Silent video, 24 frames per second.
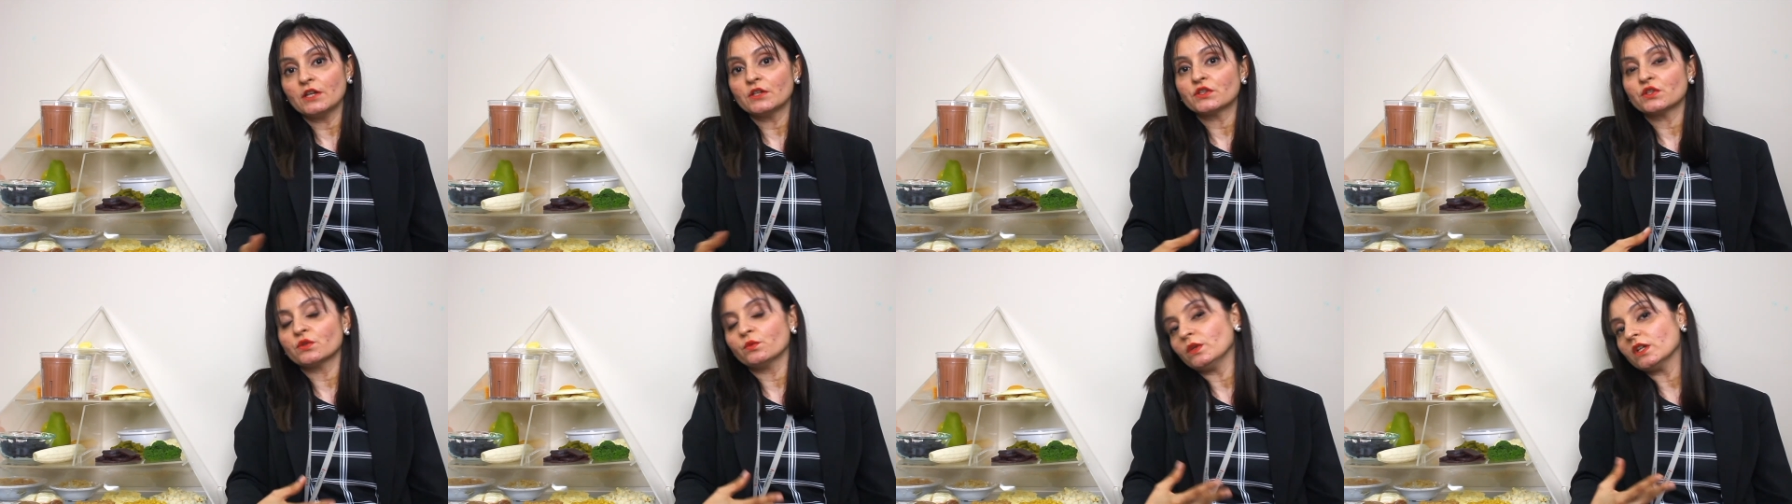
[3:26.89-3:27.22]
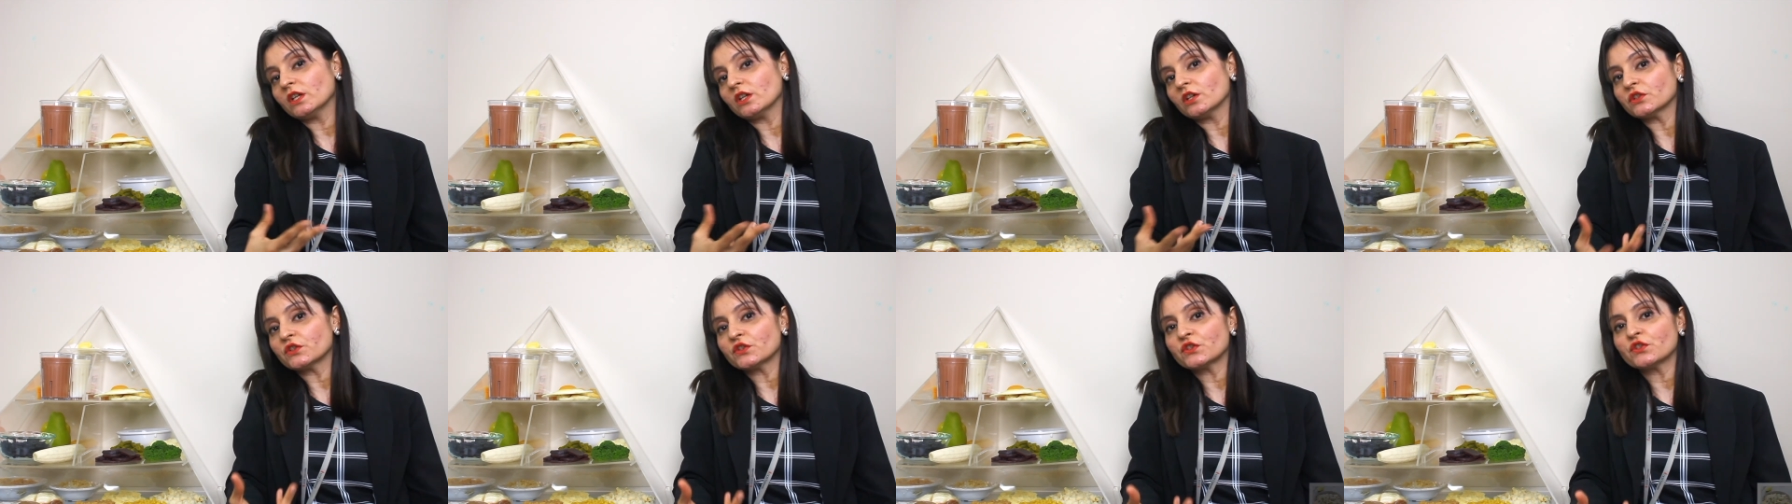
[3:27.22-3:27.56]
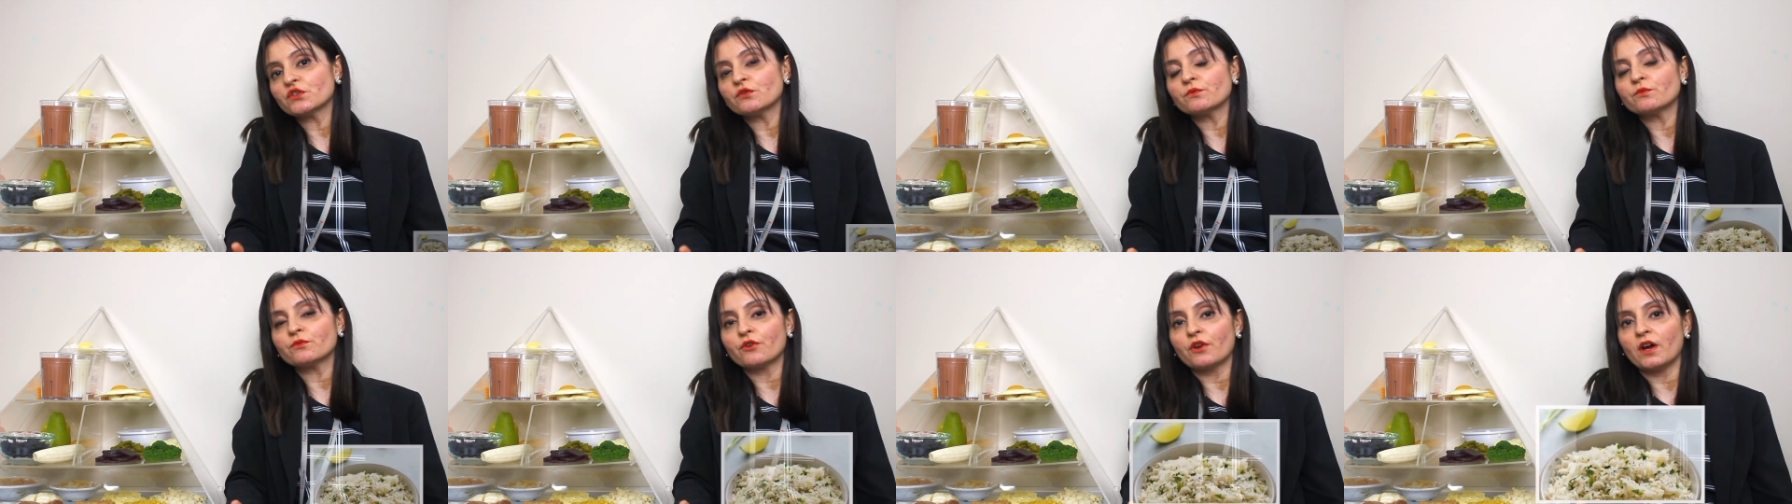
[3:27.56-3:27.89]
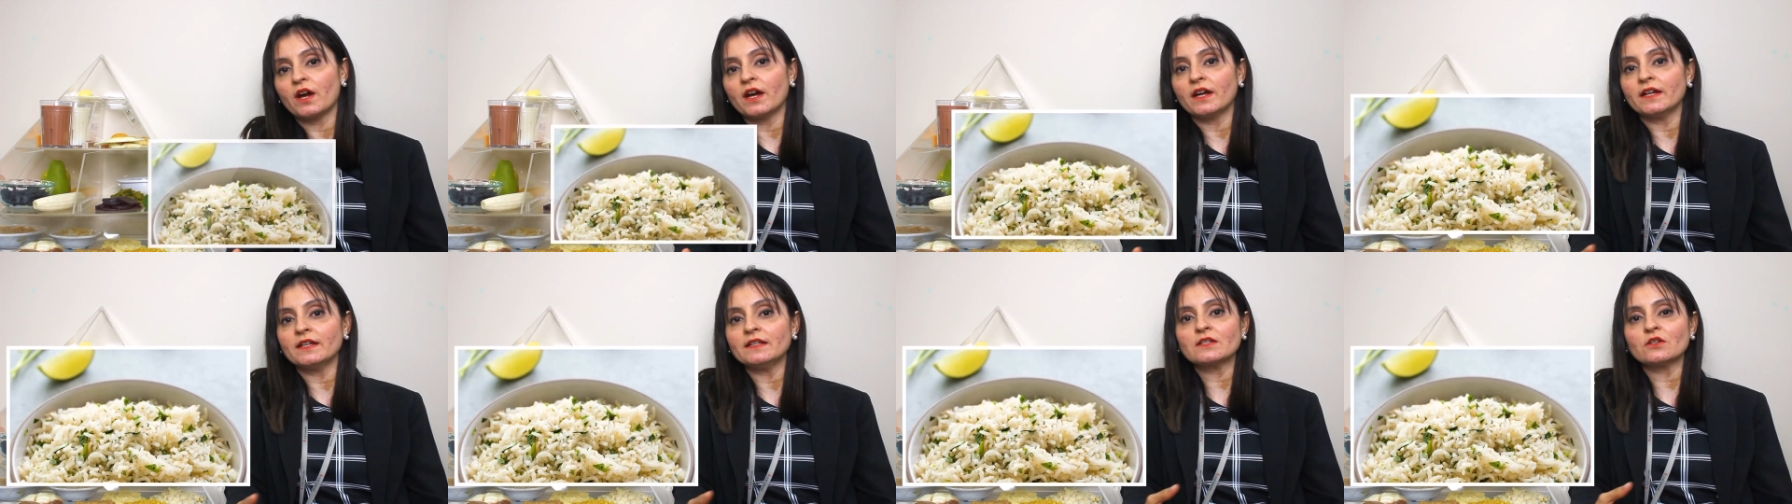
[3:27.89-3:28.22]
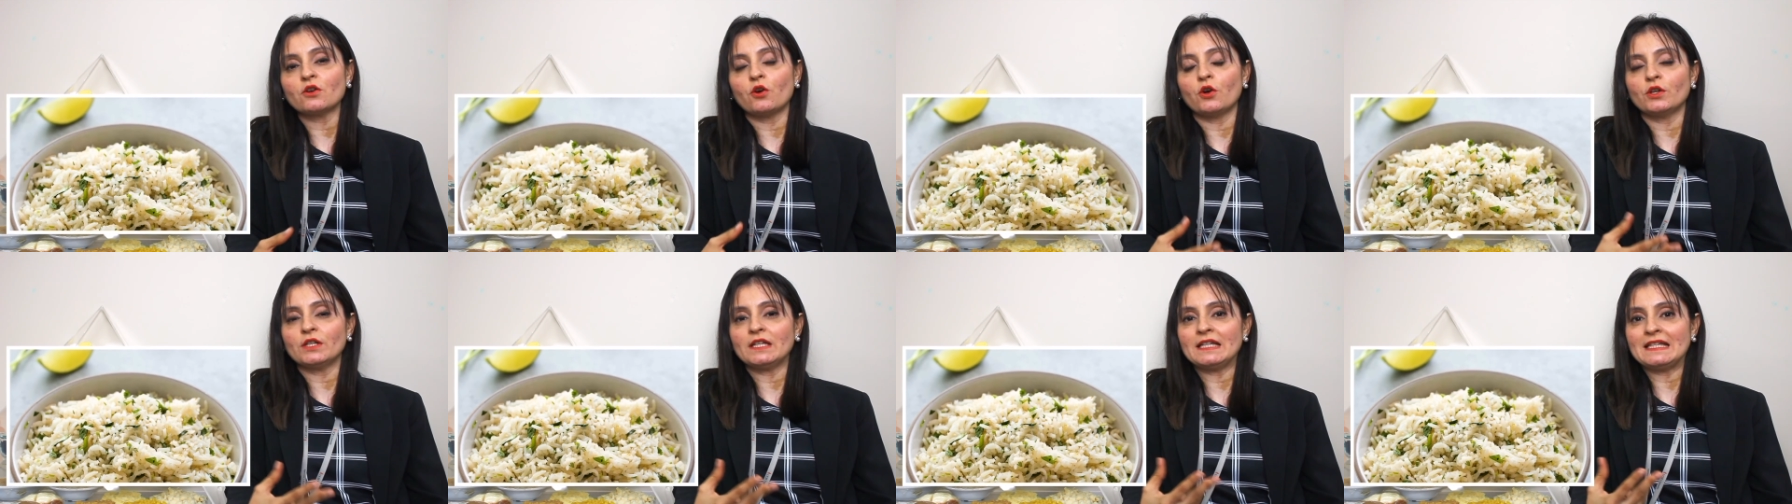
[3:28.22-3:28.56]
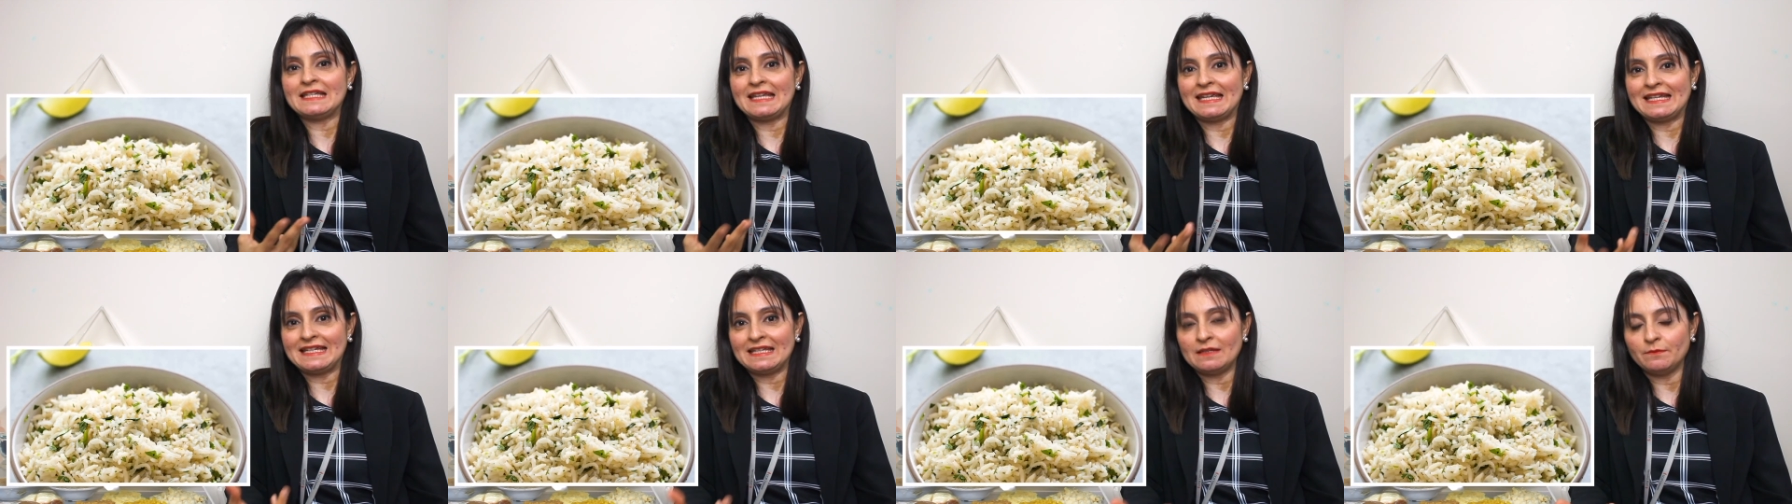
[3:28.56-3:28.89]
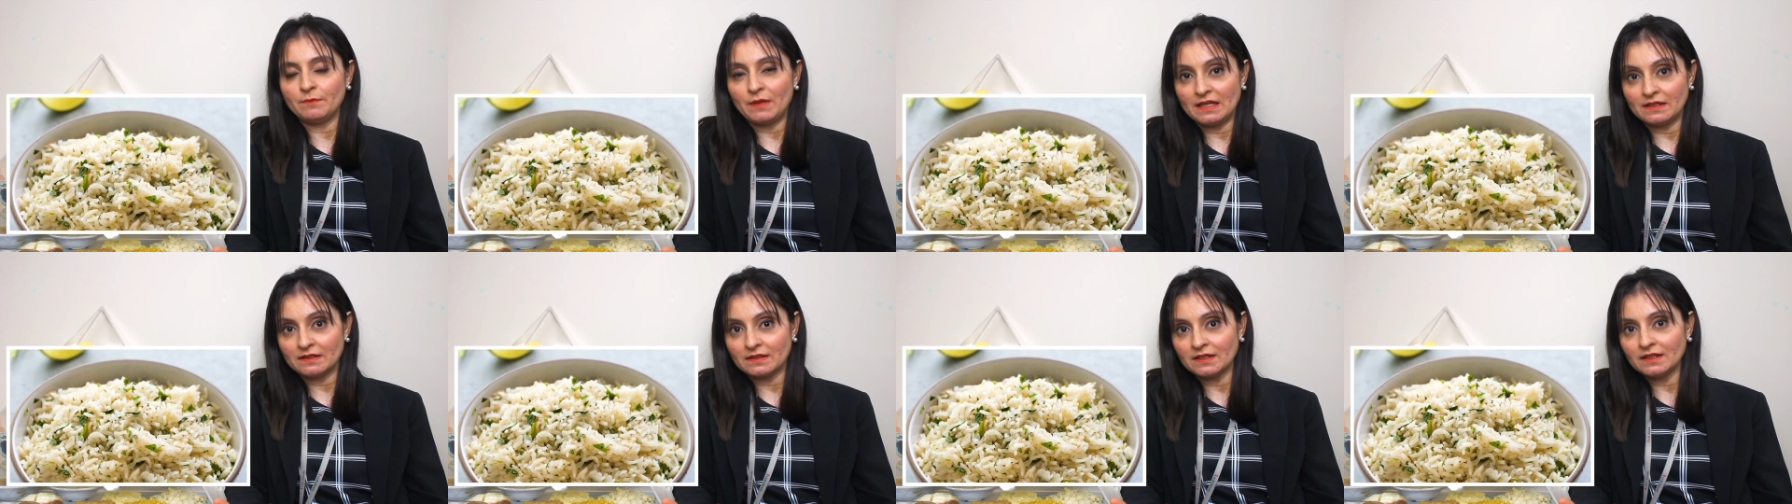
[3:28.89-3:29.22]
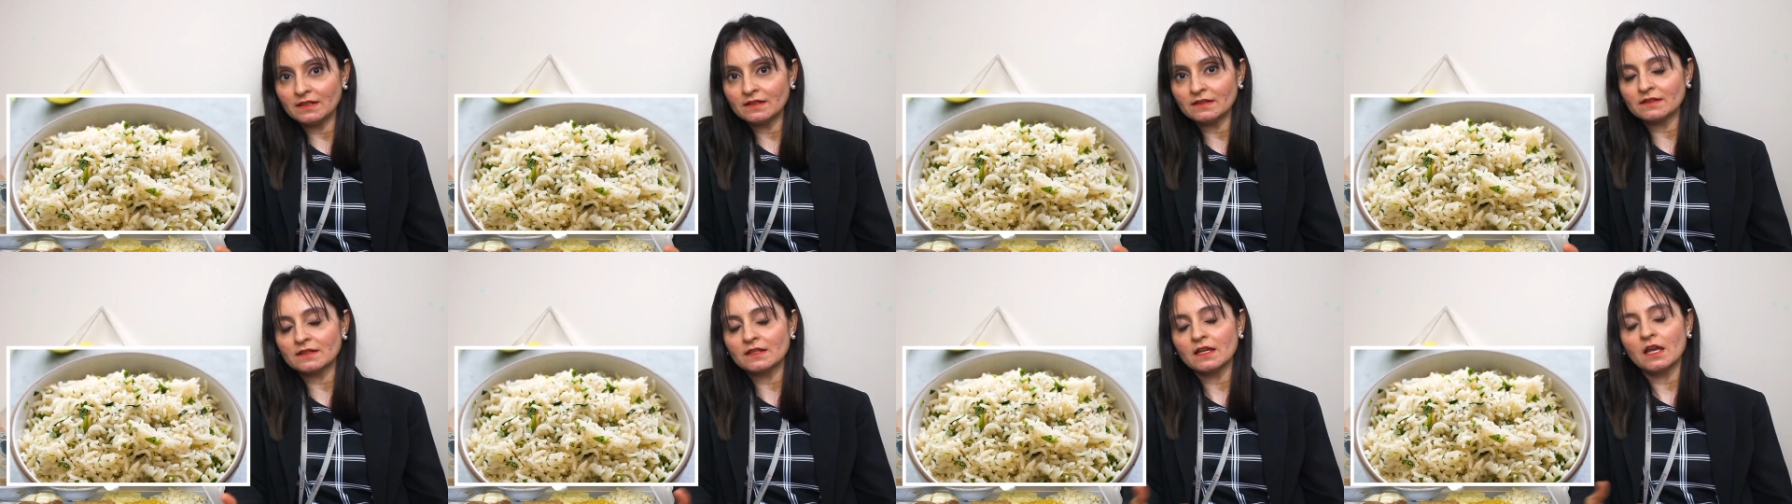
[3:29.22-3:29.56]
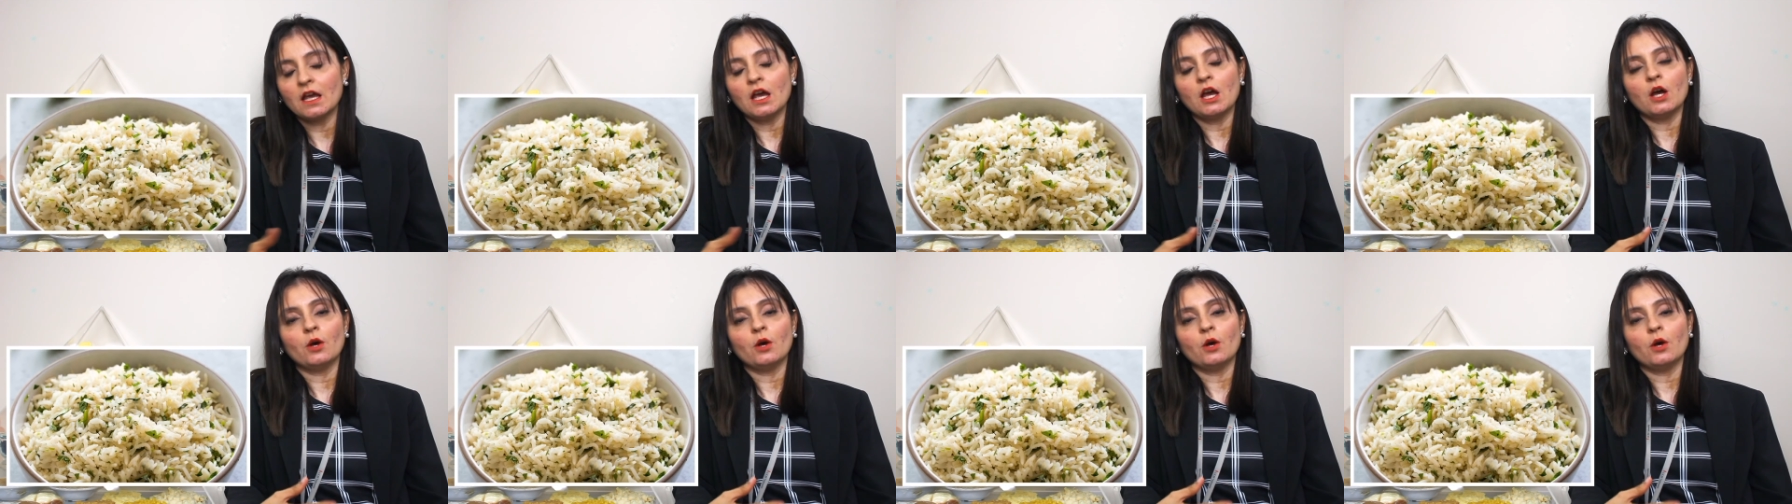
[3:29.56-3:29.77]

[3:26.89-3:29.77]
So we consume rice on a daily basis.